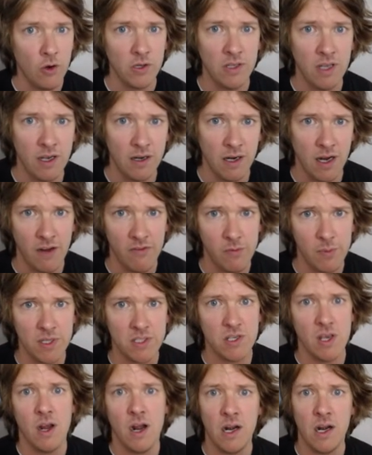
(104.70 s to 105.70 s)
governments
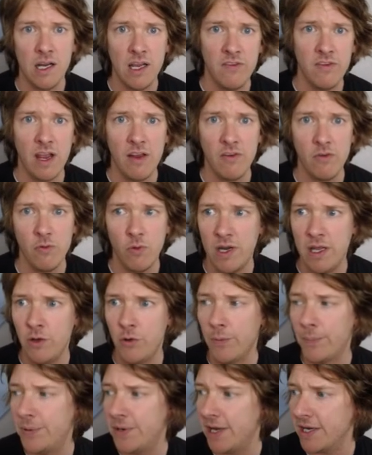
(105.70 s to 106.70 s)
are giving everyone equal
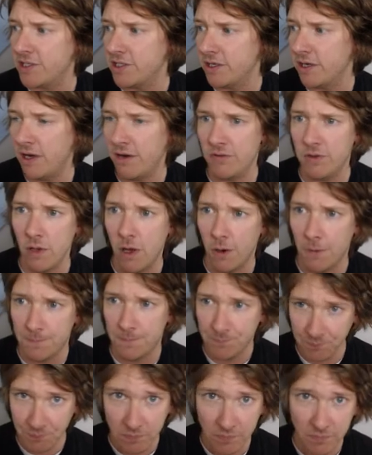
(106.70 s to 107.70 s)
protection of the law.
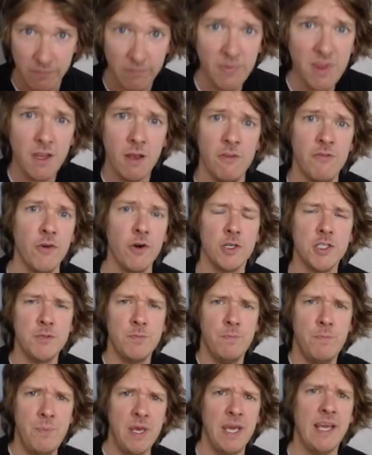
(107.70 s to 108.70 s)
First
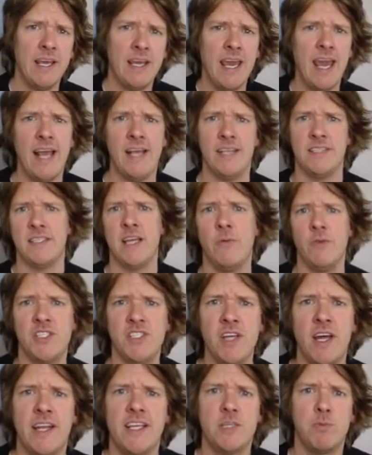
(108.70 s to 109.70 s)
big case that we
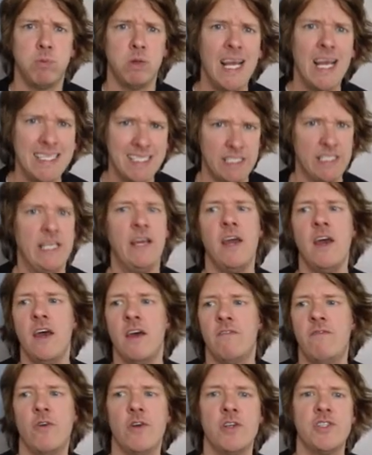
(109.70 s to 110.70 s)
study is Plessy
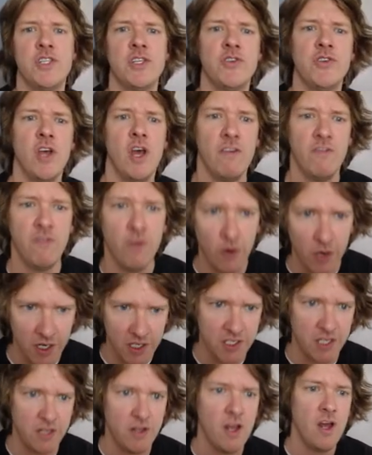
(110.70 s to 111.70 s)
versus
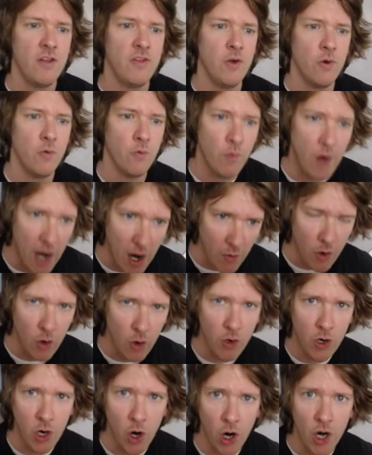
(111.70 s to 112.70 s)
Ferguson. The railroad
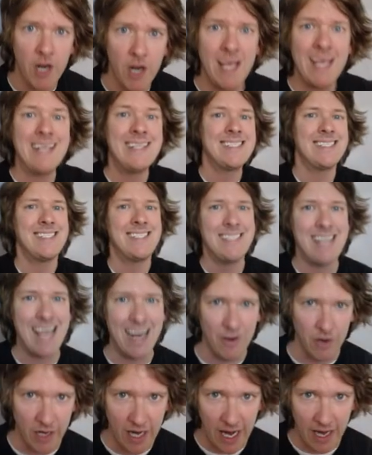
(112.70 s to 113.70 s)
car is
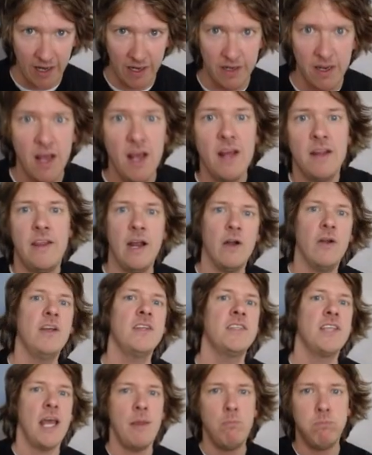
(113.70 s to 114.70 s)
segregated. There is
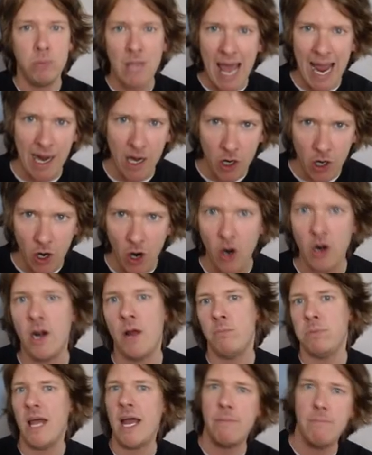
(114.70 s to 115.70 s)
a black car, a
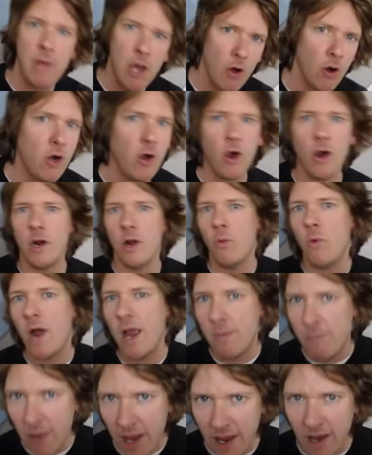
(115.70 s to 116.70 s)
black male car, a
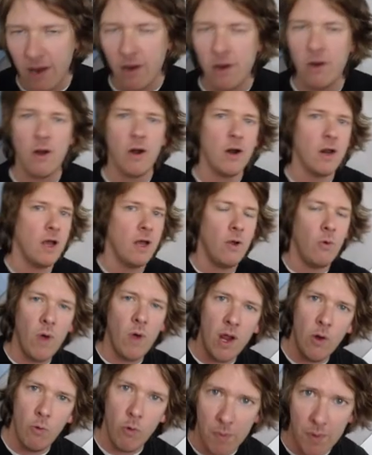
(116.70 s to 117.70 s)
white man car, a
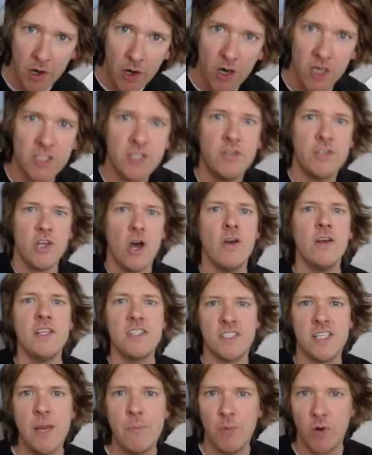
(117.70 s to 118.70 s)
white woman car. So there's all these
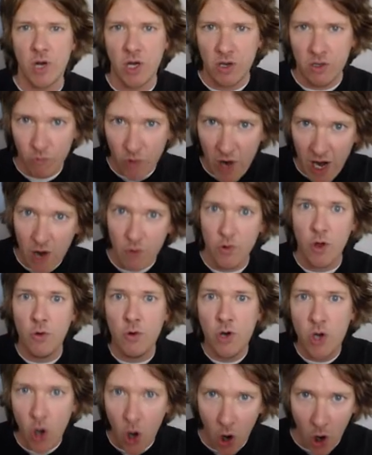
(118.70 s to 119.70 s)
separate railroad
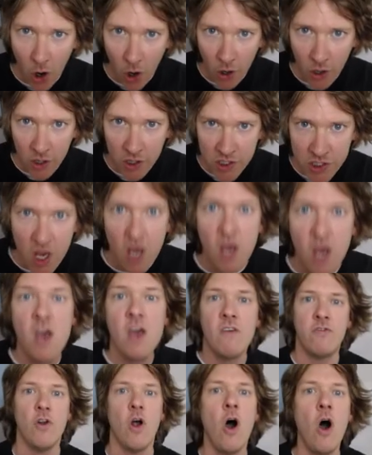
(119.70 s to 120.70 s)
cars
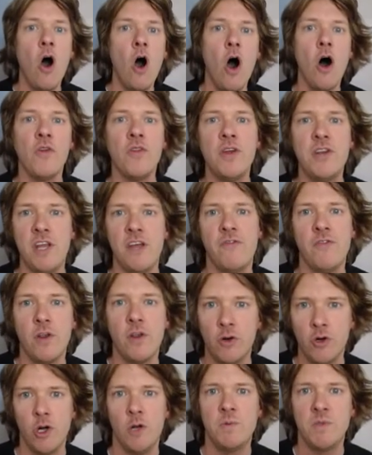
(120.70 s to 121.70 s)
for all the different
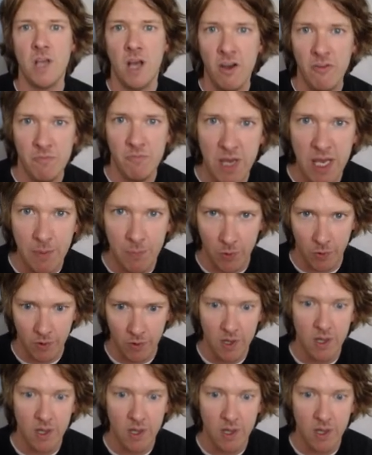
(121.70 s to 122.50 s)
groups of people.